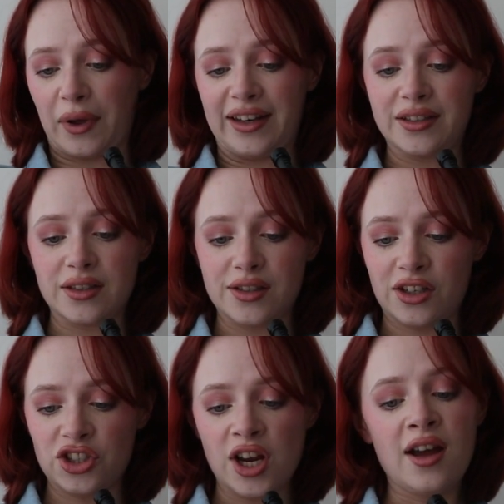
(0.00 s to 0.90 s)
palettes and
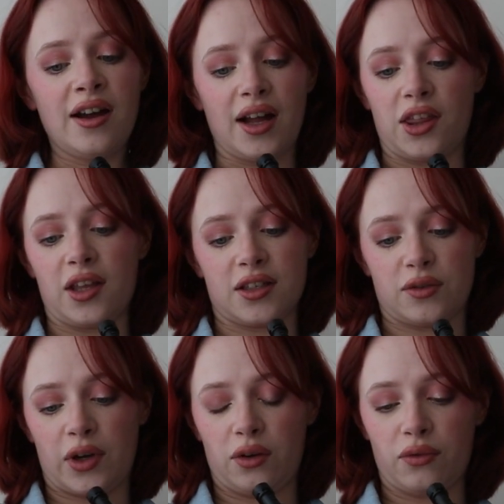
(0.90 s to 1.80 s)
such. I think that's
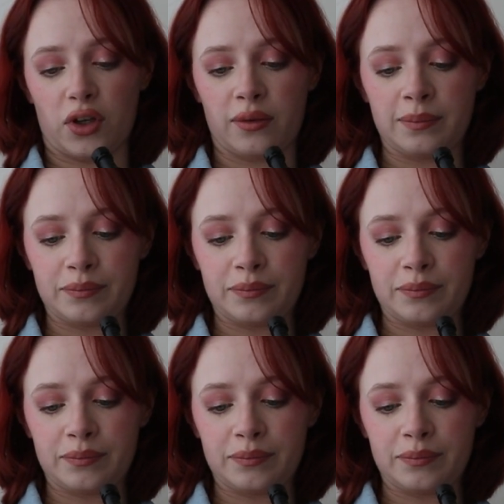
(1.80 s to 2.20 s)
very fun.